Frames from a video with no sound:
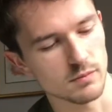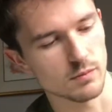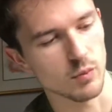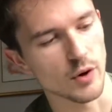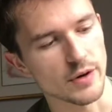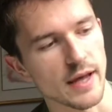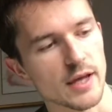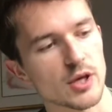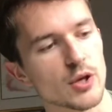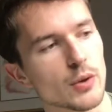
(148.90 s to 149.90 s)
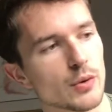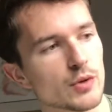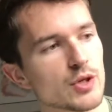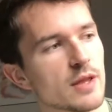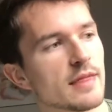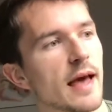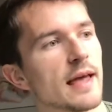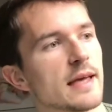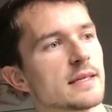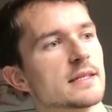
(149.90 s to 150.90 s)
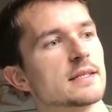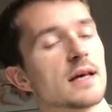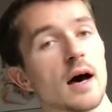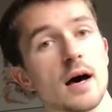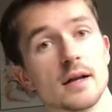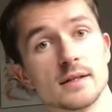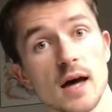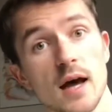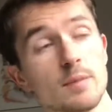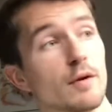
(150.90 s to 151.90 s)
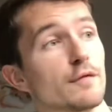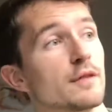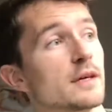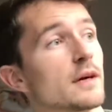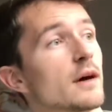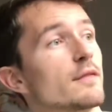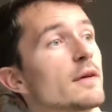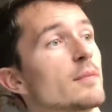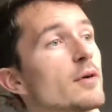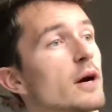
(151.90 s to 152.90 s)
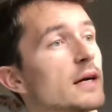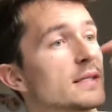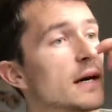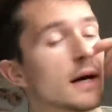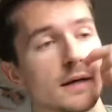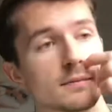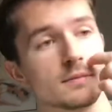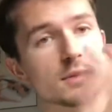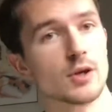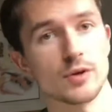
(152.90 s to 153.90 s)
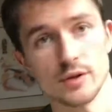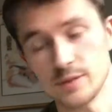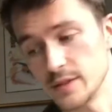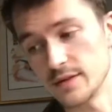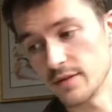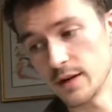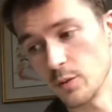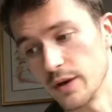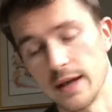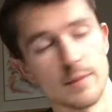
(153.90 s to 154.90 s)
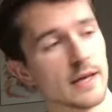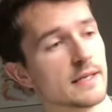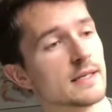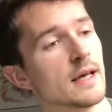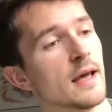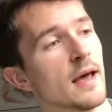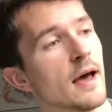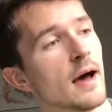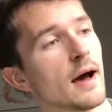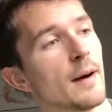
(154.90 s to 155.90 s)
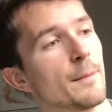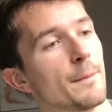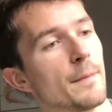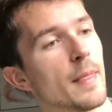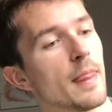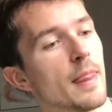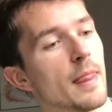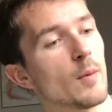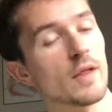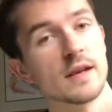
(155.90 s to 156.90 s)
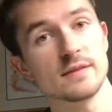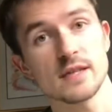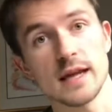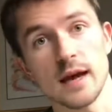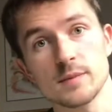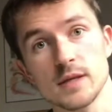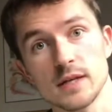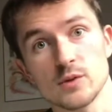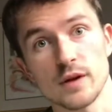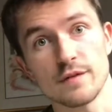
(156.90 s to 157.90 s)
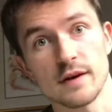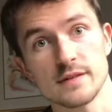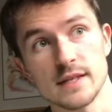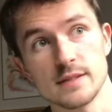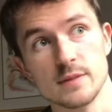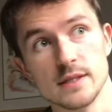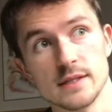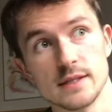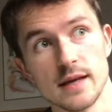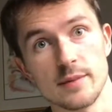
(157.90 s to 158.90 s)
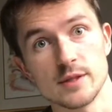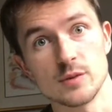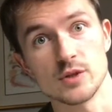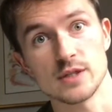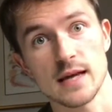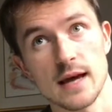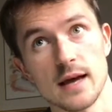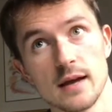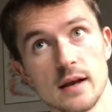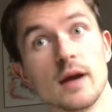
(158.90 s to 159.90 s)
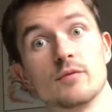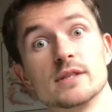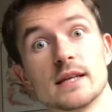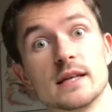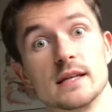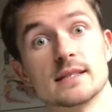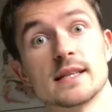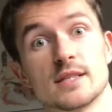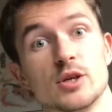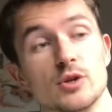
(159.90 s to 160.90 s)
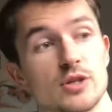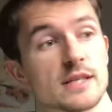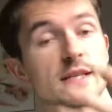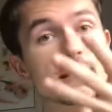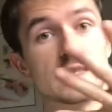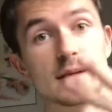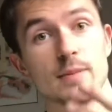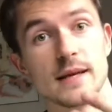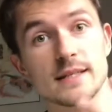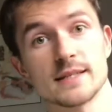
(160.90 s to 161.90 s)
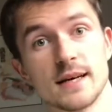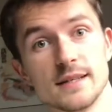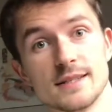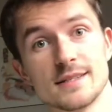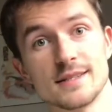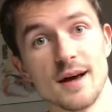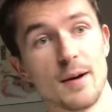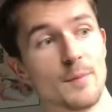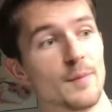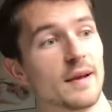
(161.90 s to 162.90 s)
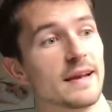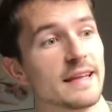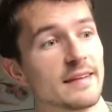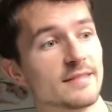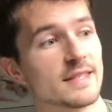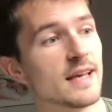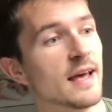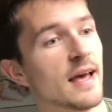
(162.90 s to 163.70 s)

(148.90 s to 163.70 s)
won't get huge, there is a type of the of imbricata, I don't know specifically what name it is, where the leaves can get up to like 25 centimeters in diameter, which is like ridiculous. That's huge. That's like dinner plate sized leaves.